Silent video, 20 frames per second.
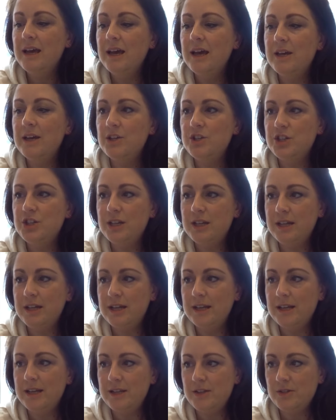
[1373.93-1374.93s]
and
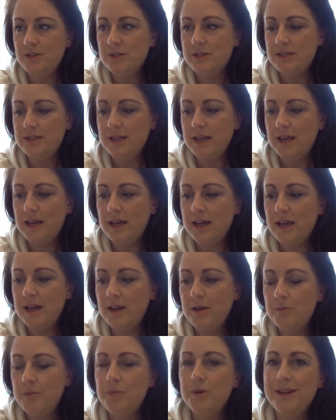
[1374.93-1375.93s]
chilling, it does say,
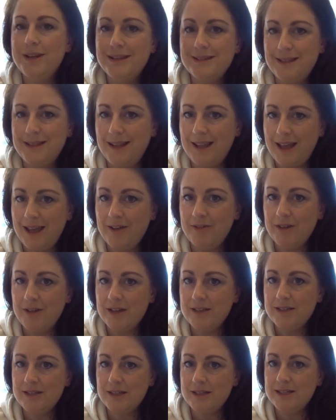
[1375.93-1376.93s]
but it is
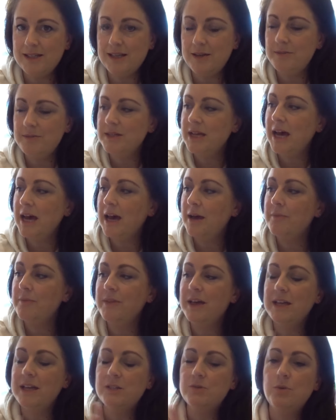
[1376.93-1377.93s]
hilarious at the same time.
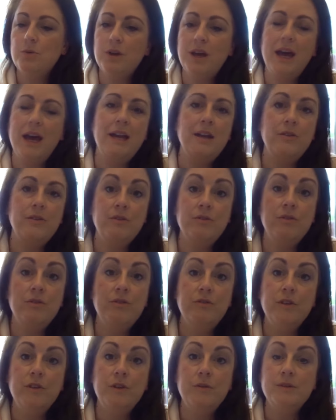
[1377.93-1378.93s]
That's what kind of the
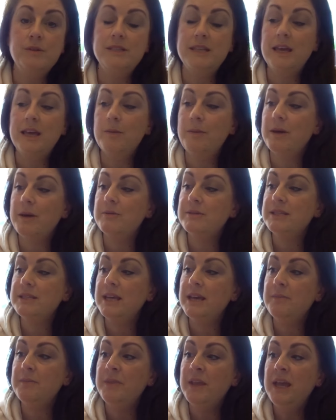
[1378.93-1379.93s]
reviews say about
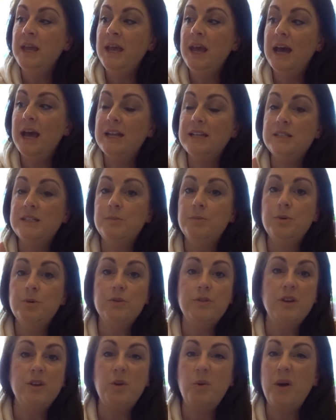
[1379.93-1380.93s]
it. And it's a
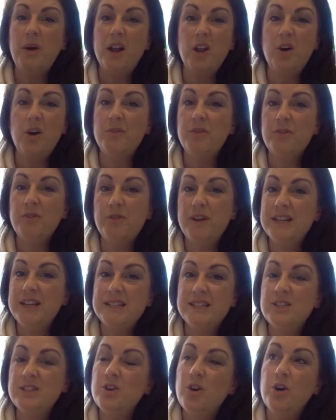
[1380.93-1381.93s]
book that quite a lot of her
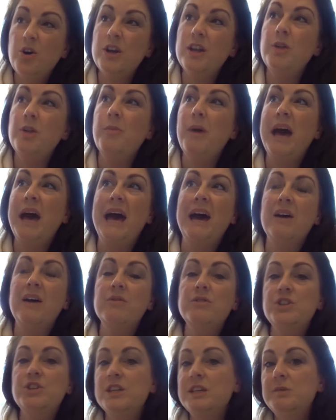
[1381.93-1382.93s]
friends are talking
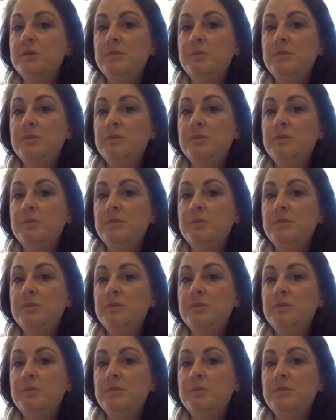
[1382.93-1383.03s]
about, she's